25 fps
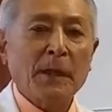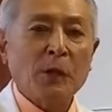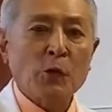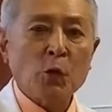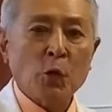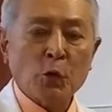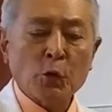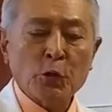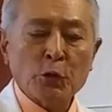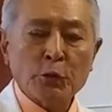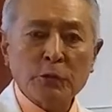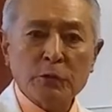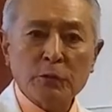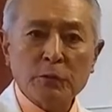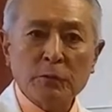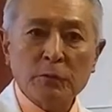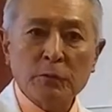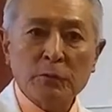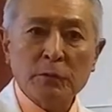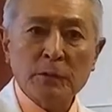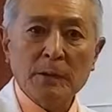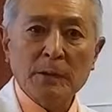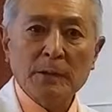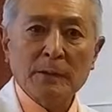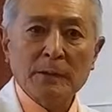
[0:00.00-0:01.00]
in order
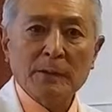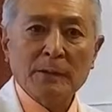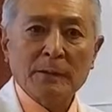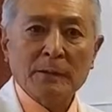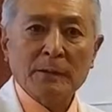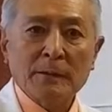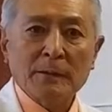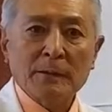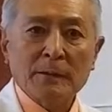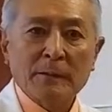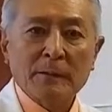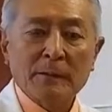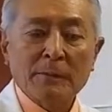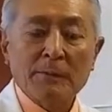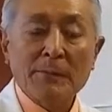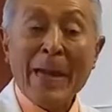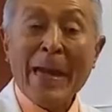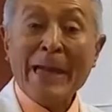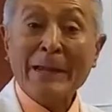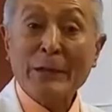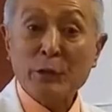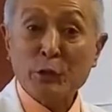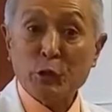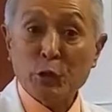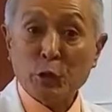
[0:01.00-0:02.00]
to
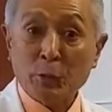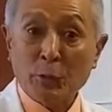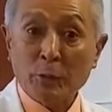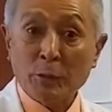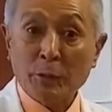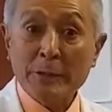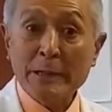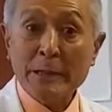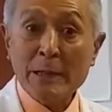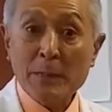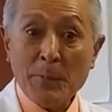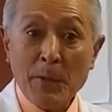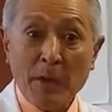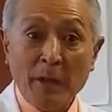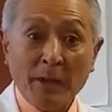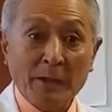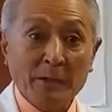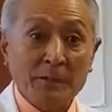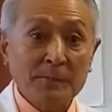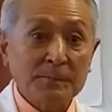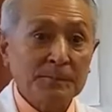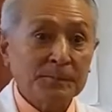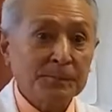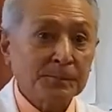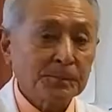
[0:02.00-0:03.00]
manage your knee
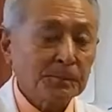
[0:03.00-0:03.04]
pain.